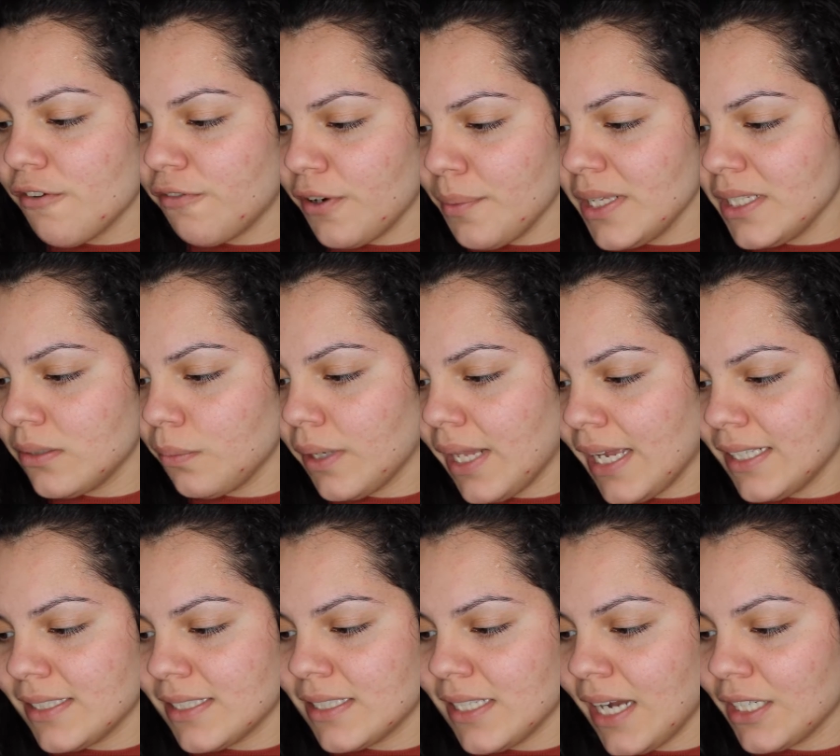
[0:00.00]
to
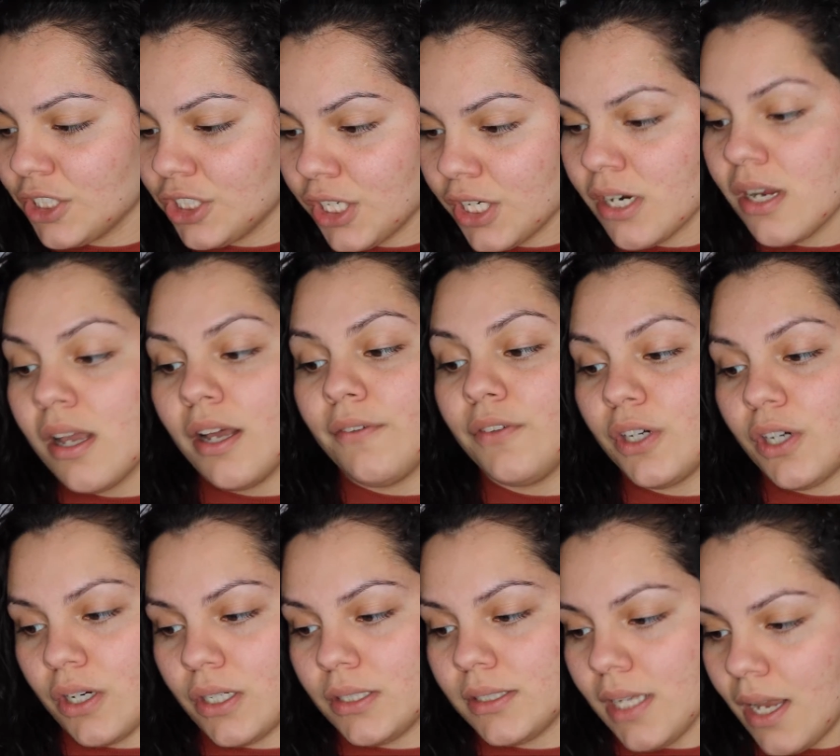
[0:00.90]
enhance the texture of your
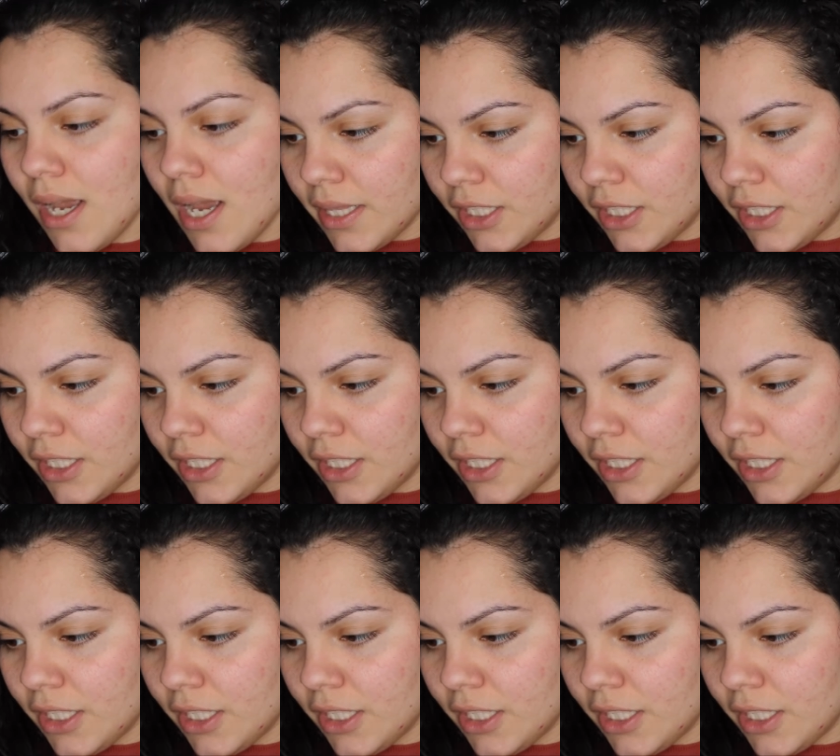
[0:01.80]
curls.